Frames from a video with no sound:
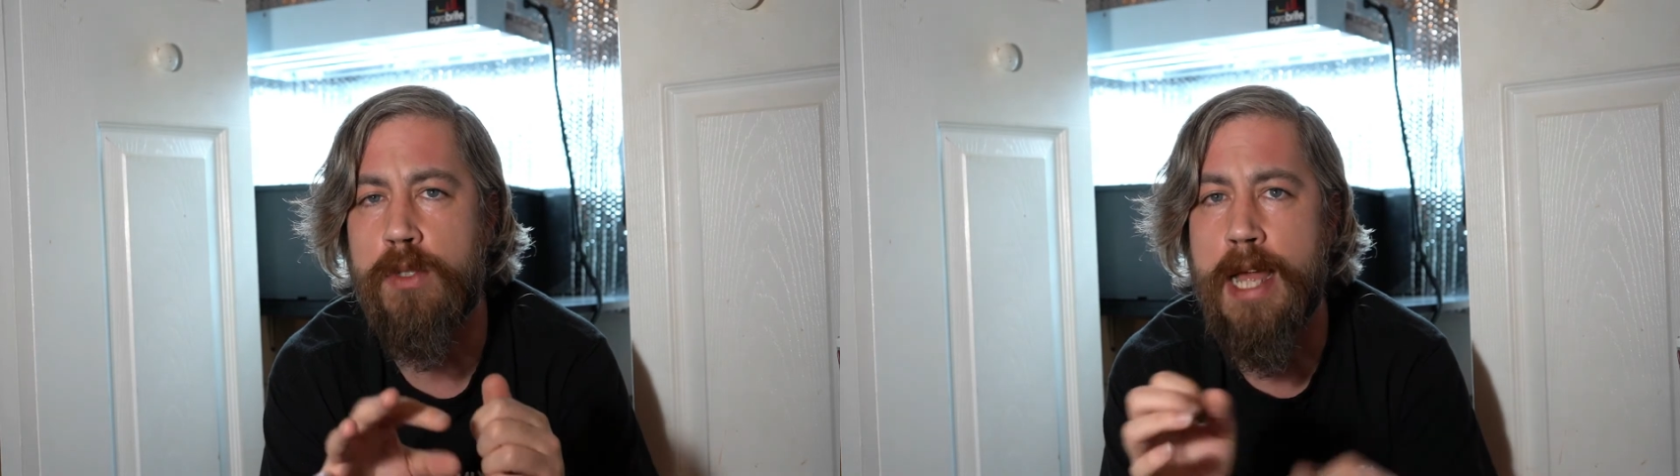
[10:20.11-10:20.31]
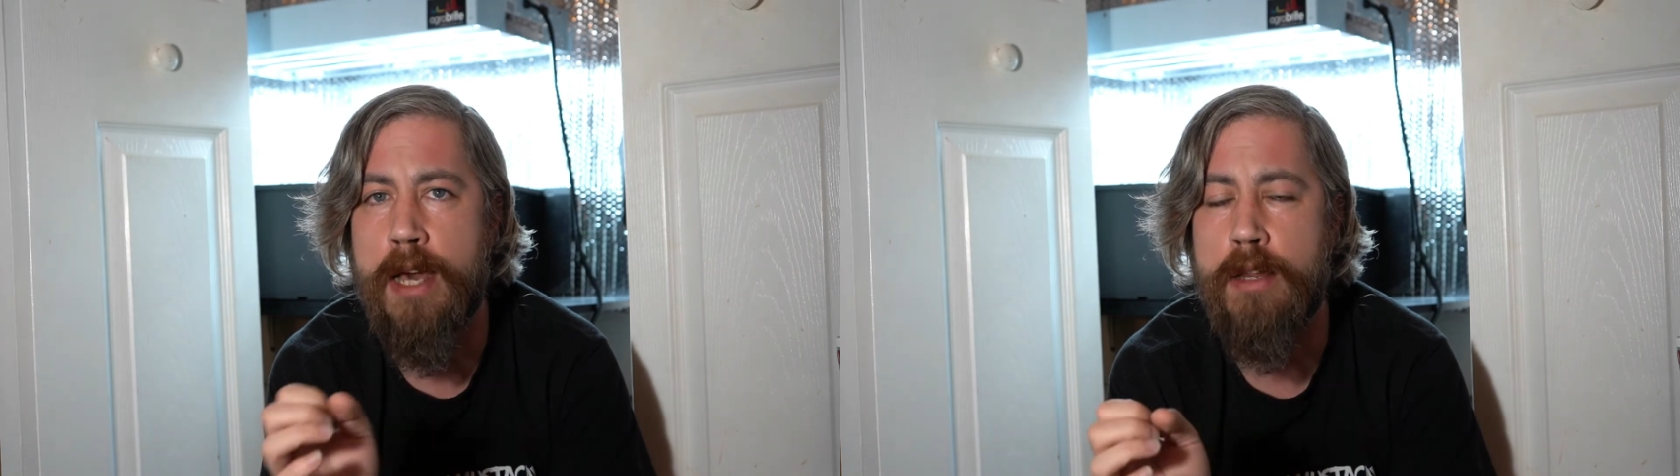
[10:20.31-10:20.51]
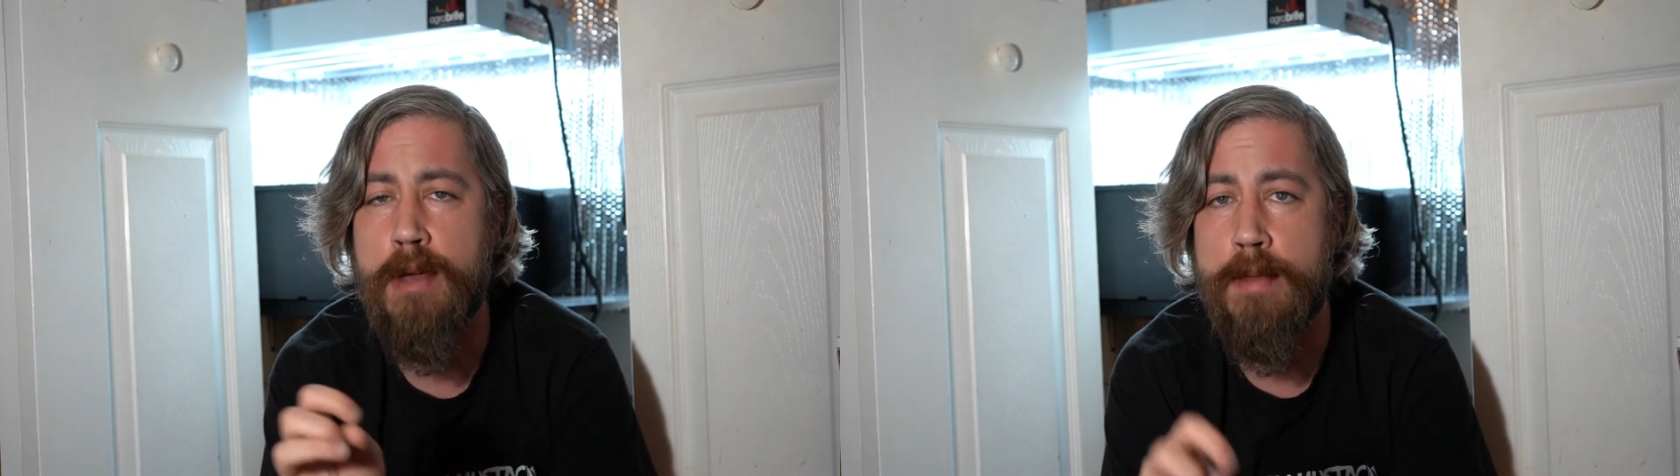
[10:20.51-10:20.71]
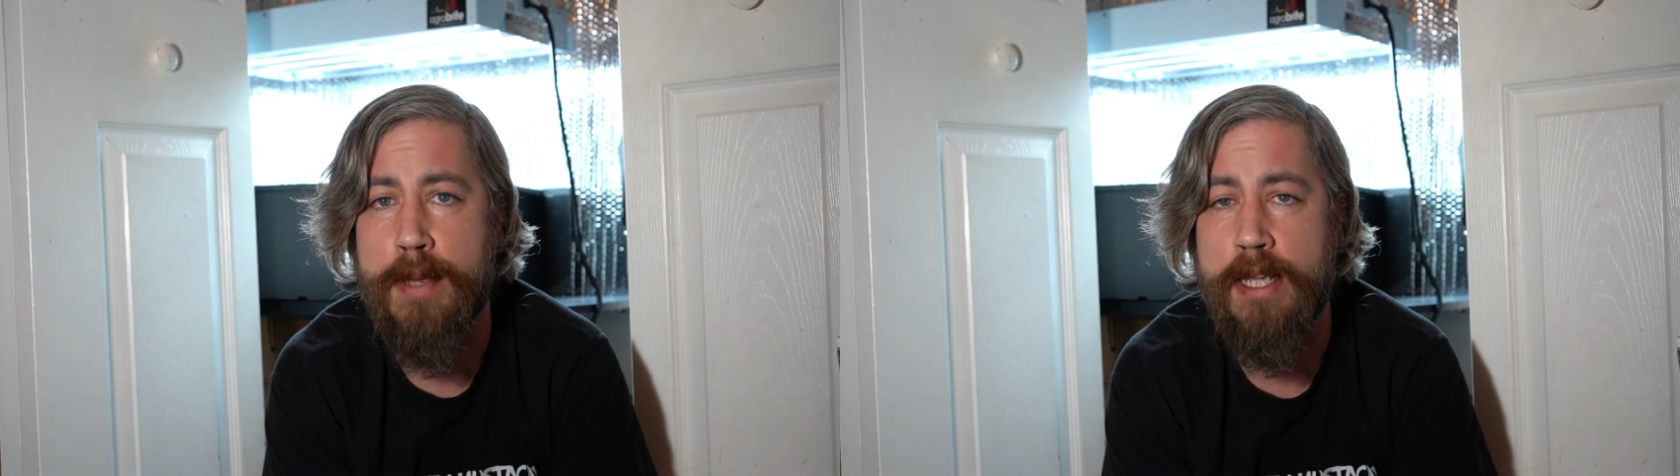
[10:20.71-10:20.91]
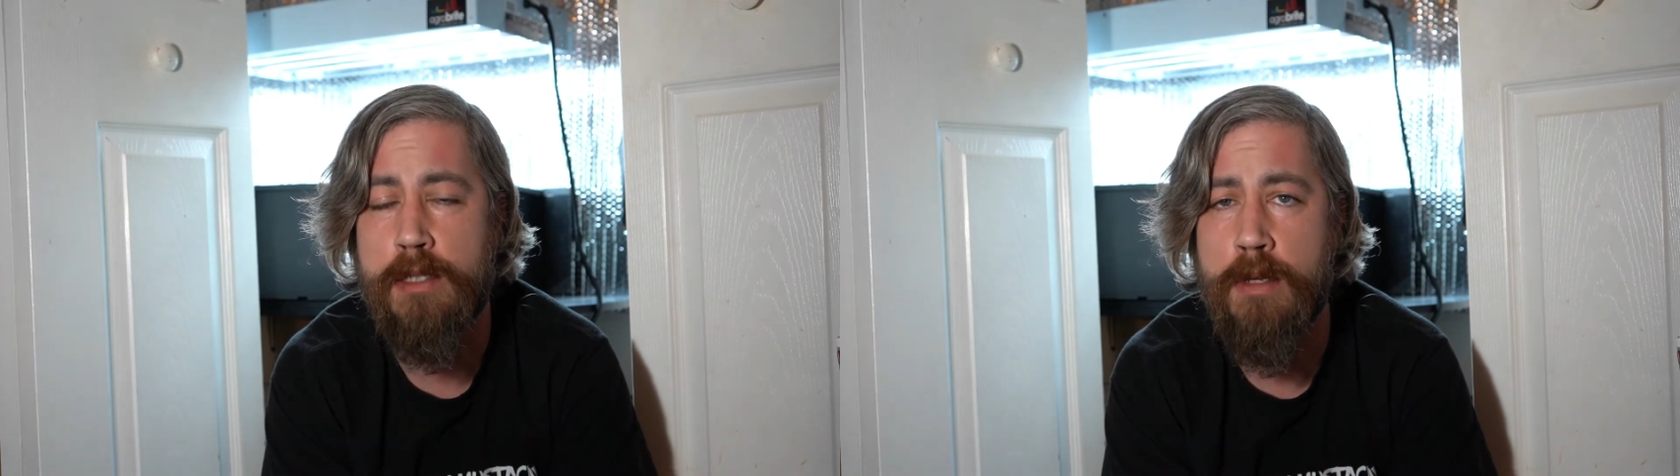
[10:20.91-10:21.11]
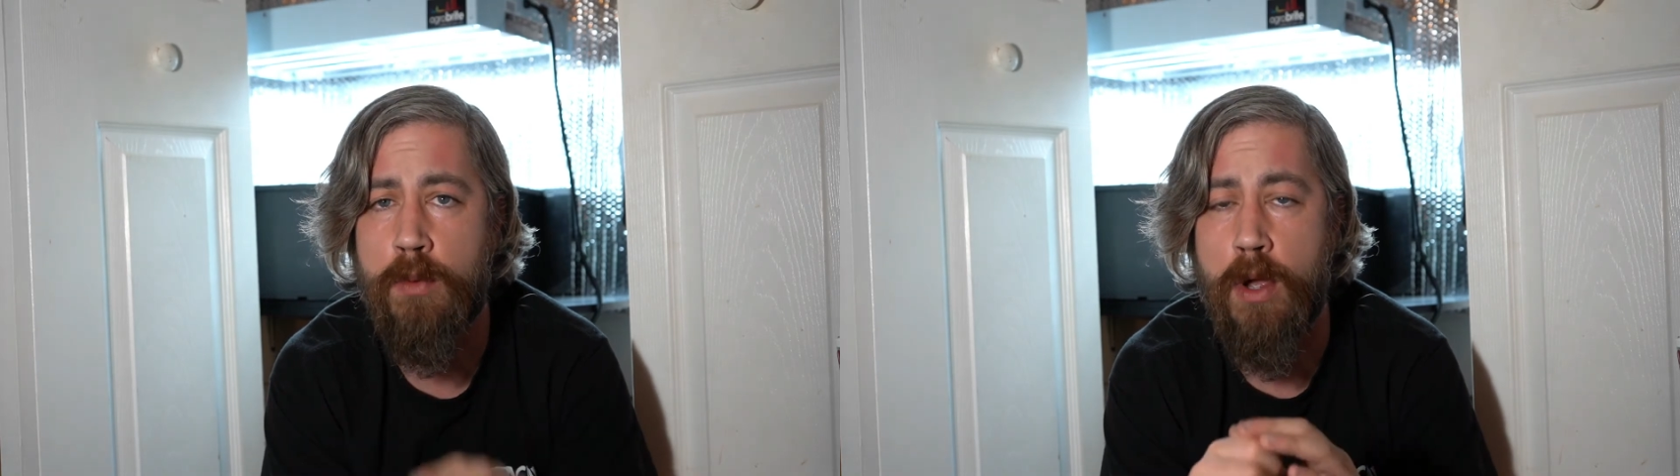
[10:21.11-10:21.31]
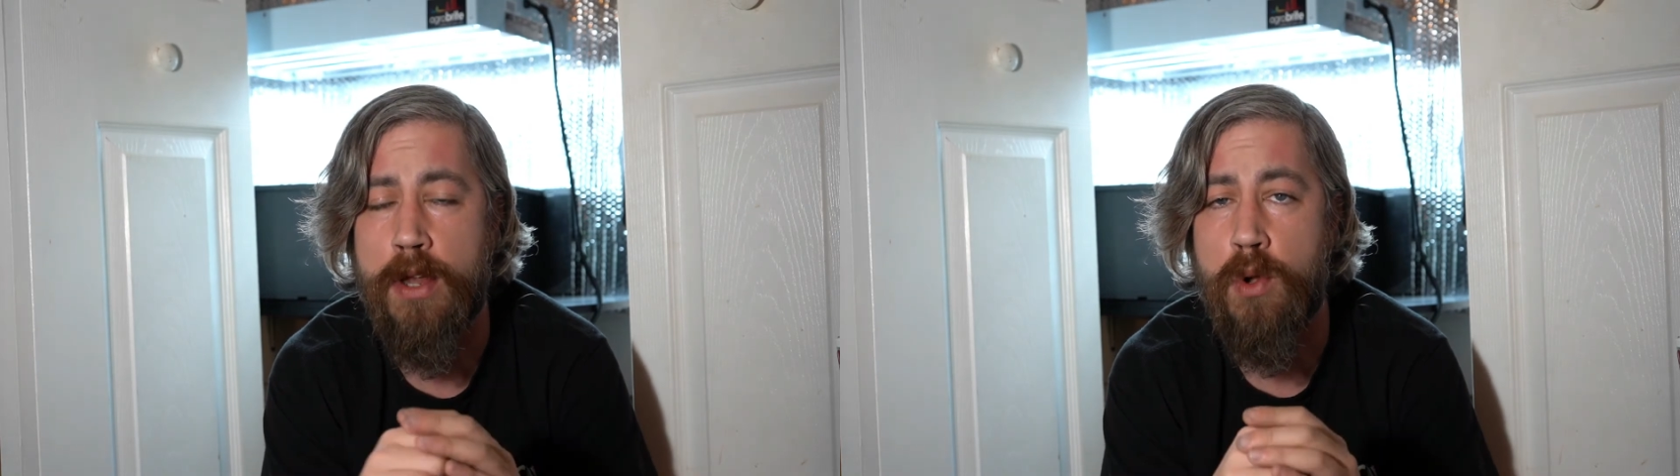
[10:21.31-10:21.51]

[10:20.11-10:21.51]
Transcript: down in my basement where I